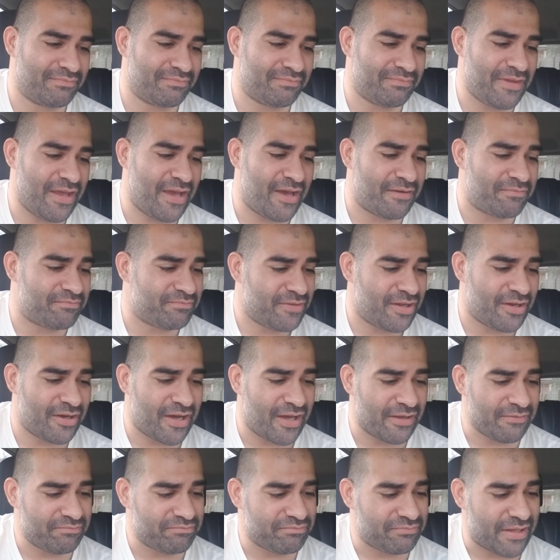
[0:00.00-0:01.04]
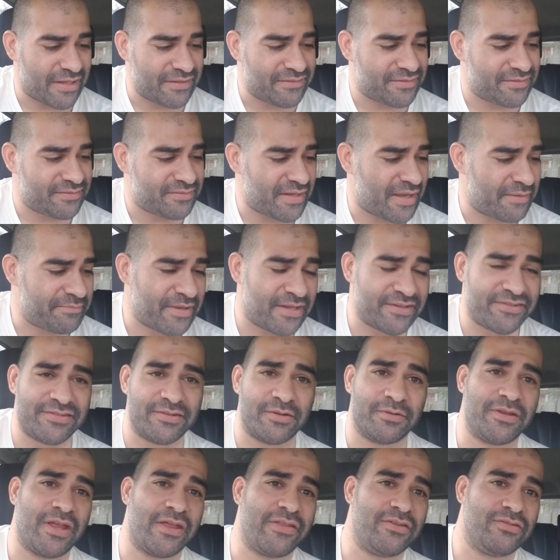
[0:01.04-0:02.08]
yeah, no, I, that's I'm not
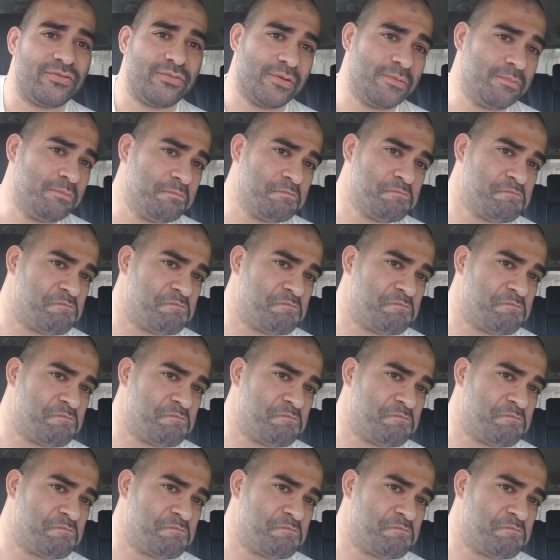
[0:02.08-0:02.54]
sold on this one.